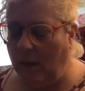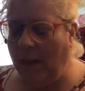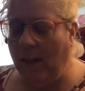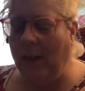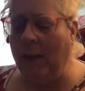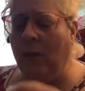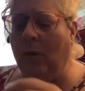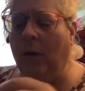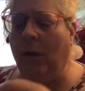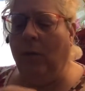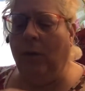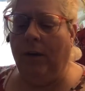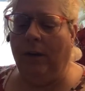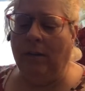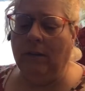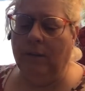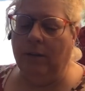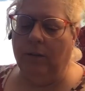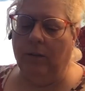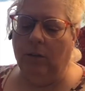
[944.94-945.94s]
anyway, what
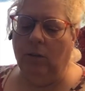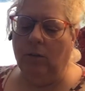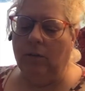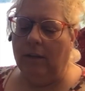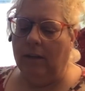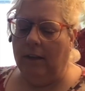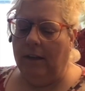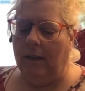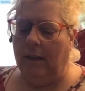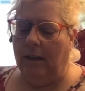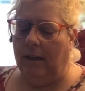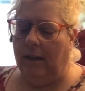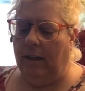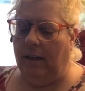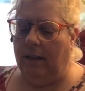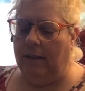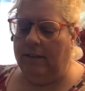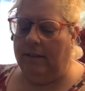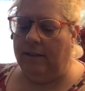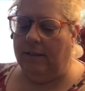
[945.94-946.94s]
I'll do
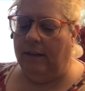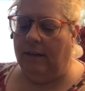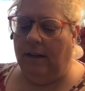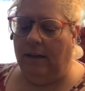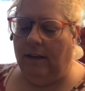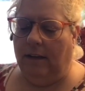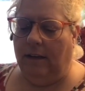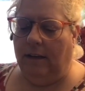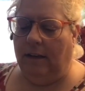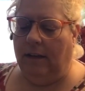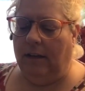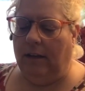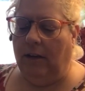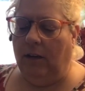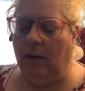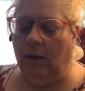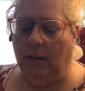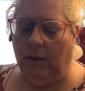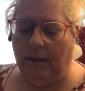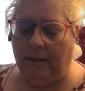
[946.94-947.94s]
is,
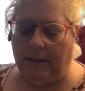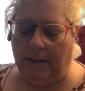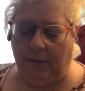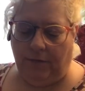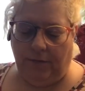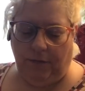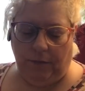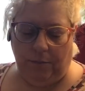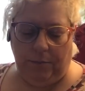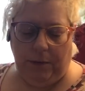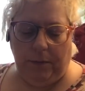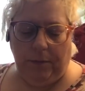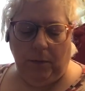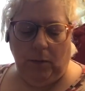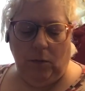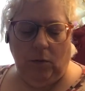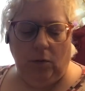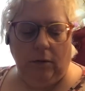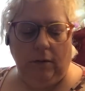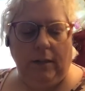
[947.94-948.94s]
you know, like I said, for
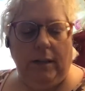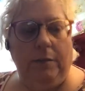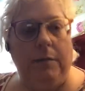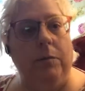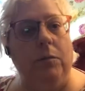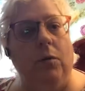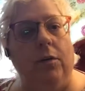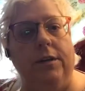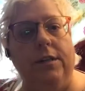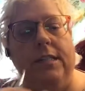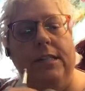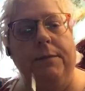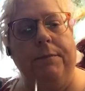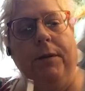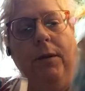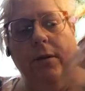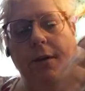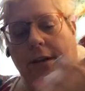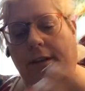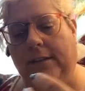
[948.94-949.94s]
people who are a little bit more
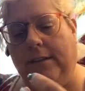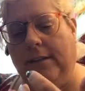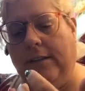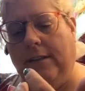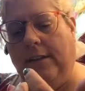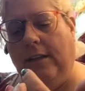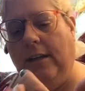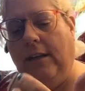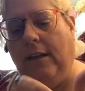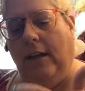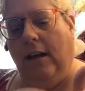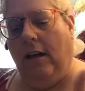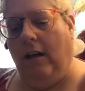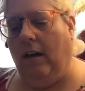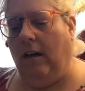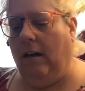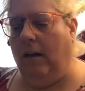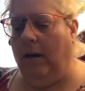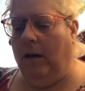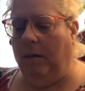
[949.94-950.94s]
experienced,
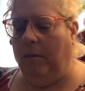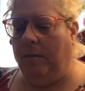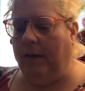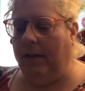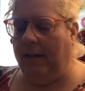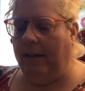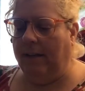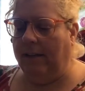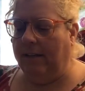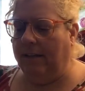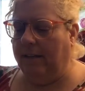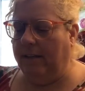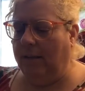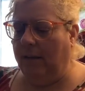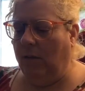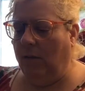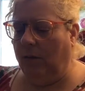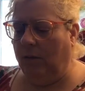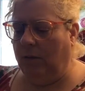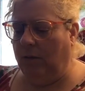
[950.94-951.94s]
I guess
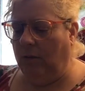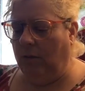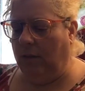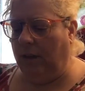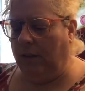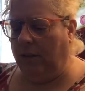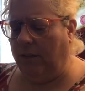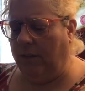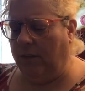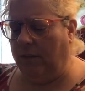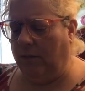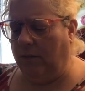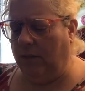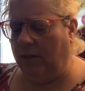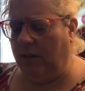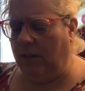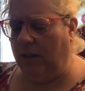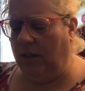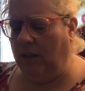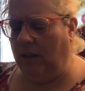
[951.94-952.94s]
say you want to do like
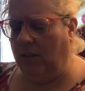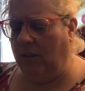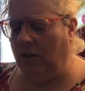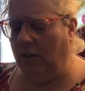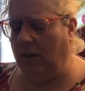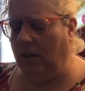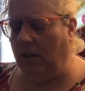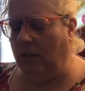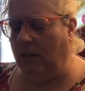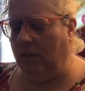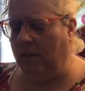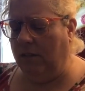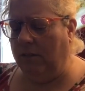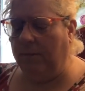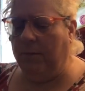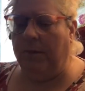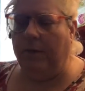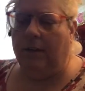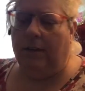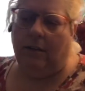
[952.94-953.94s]
13 shells,
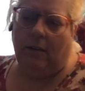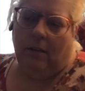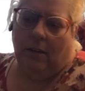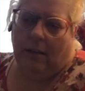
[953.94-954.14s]
but